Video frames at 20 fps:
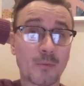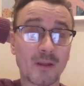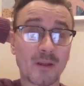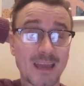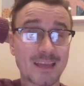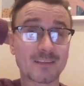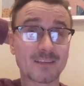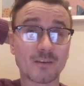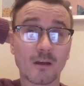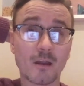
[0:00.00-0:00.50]
But
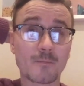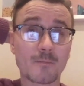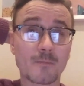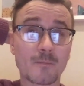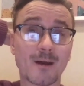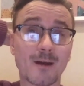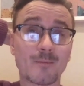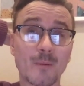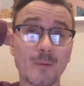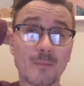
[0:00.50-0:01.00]
it is all
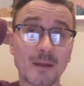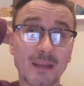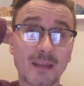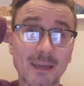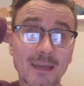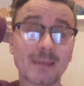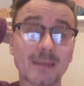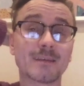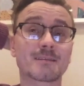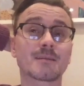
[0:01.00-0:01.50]
about
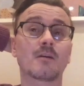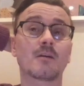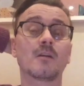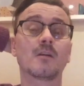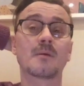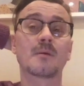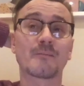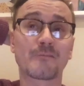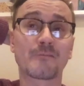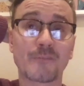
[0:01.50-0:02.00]
mobility. It is
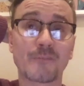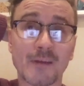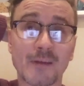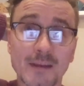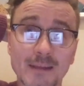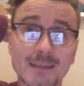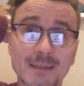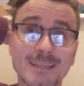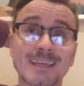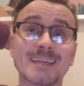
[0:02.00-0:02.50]
all about
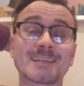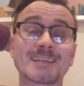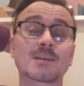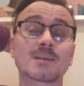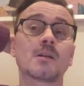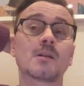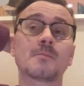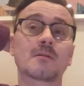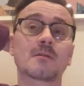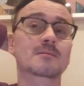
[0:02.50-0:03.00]
fitness. It is
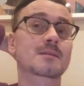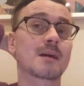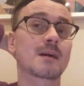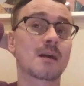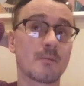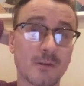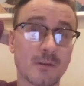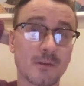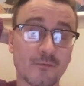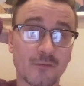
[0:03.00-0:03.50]
all about
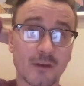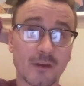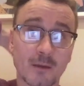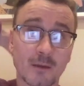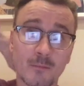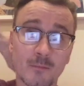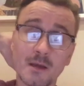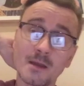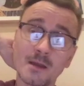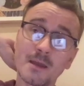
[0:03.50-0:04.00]
timing for
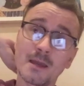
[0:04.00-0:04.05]
him.